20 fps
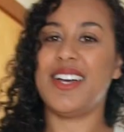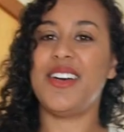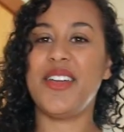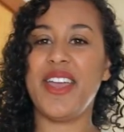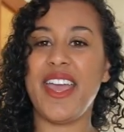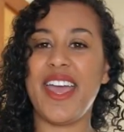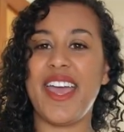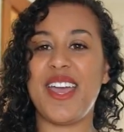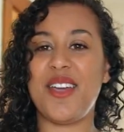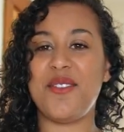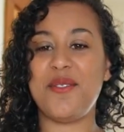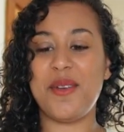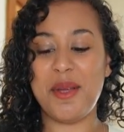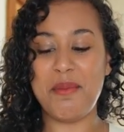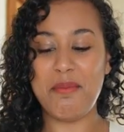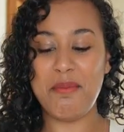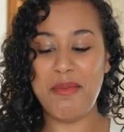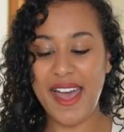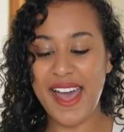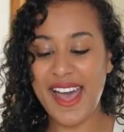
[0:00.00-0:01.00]
Okay,
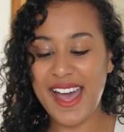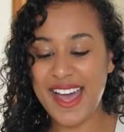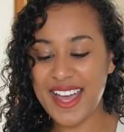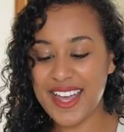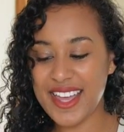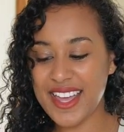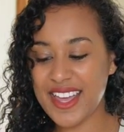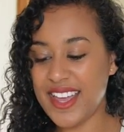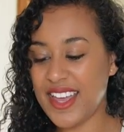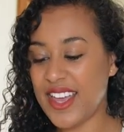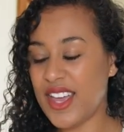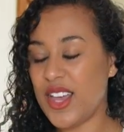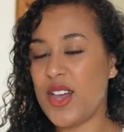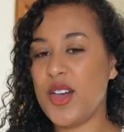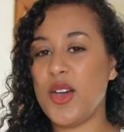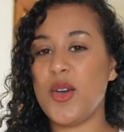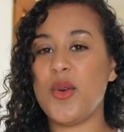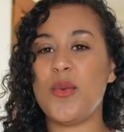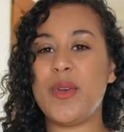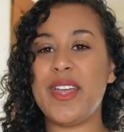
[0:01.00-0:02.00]
we're back.
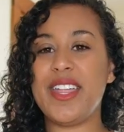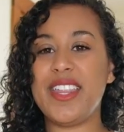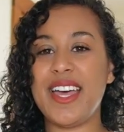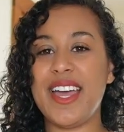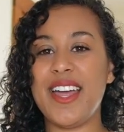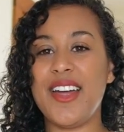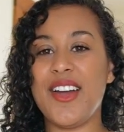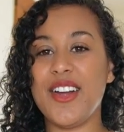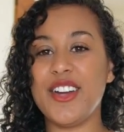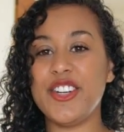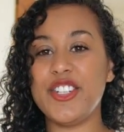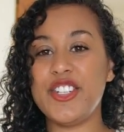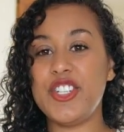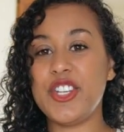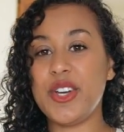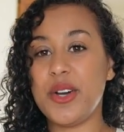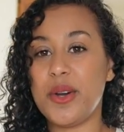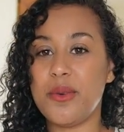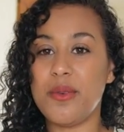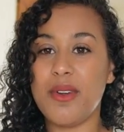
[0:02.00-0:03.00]
We let our
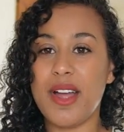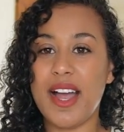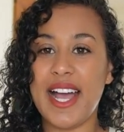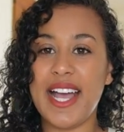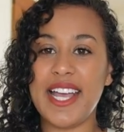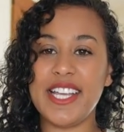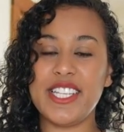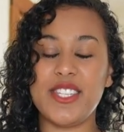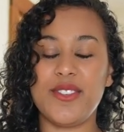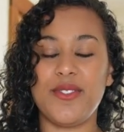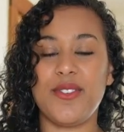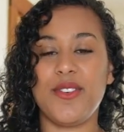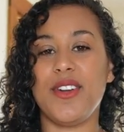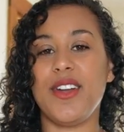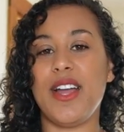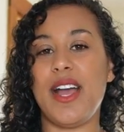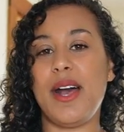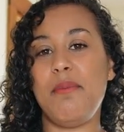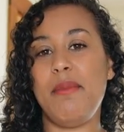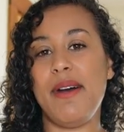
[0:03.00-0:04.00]
dough rise
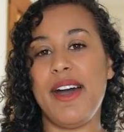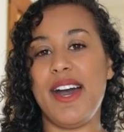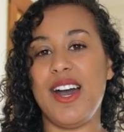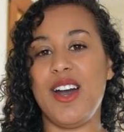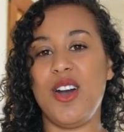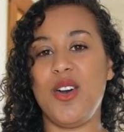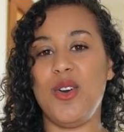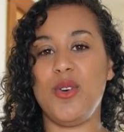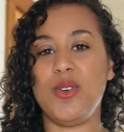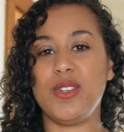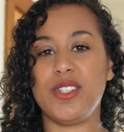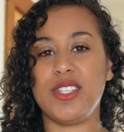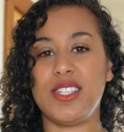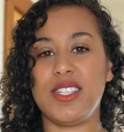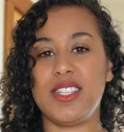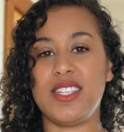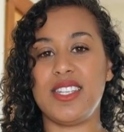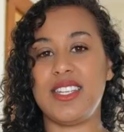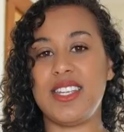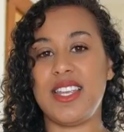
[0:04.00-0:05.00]
for about
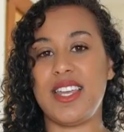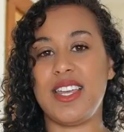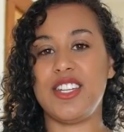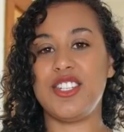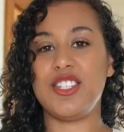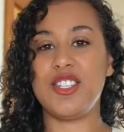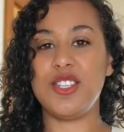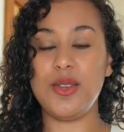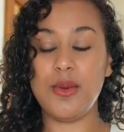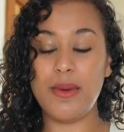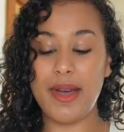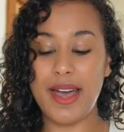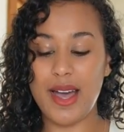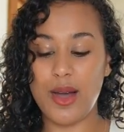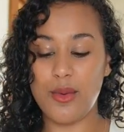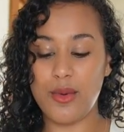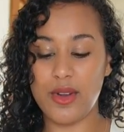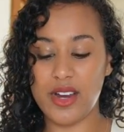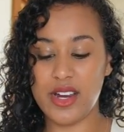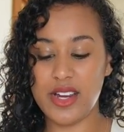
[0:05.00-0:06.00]
2
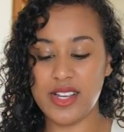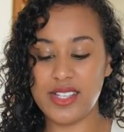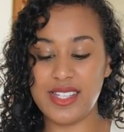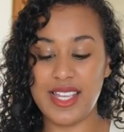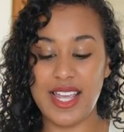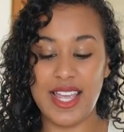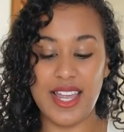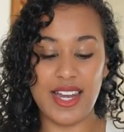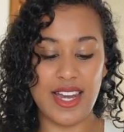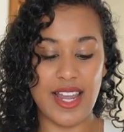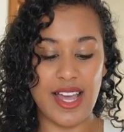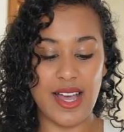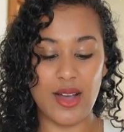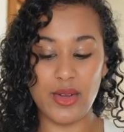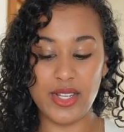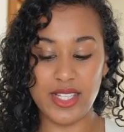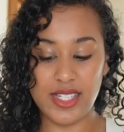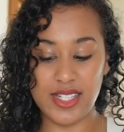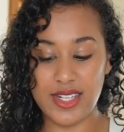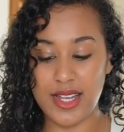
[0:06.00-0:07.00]
hours and
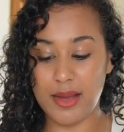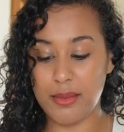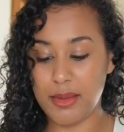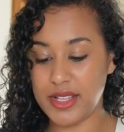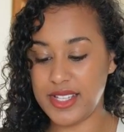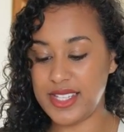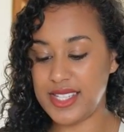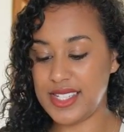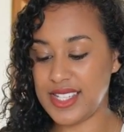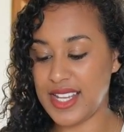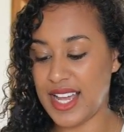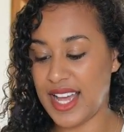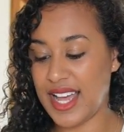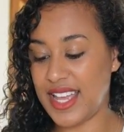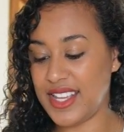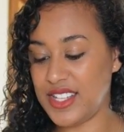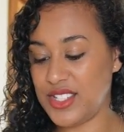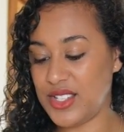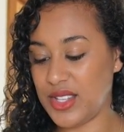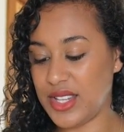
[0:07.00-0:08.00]
now it's double in
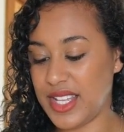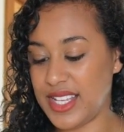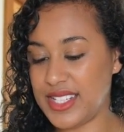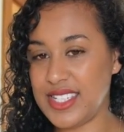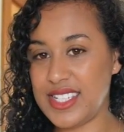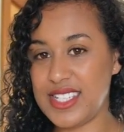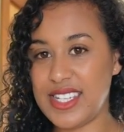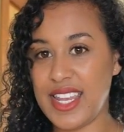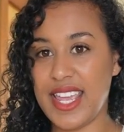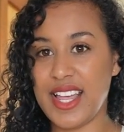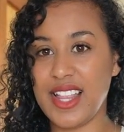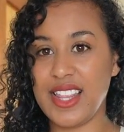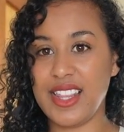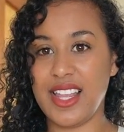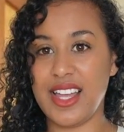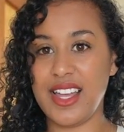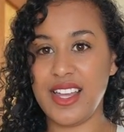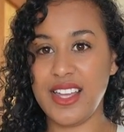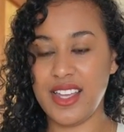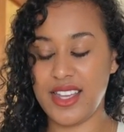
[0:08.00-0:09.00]
size. So let's take a
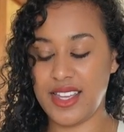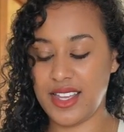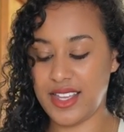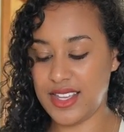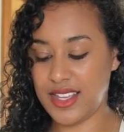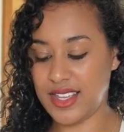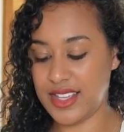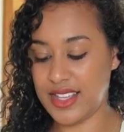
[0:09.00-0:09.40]
look.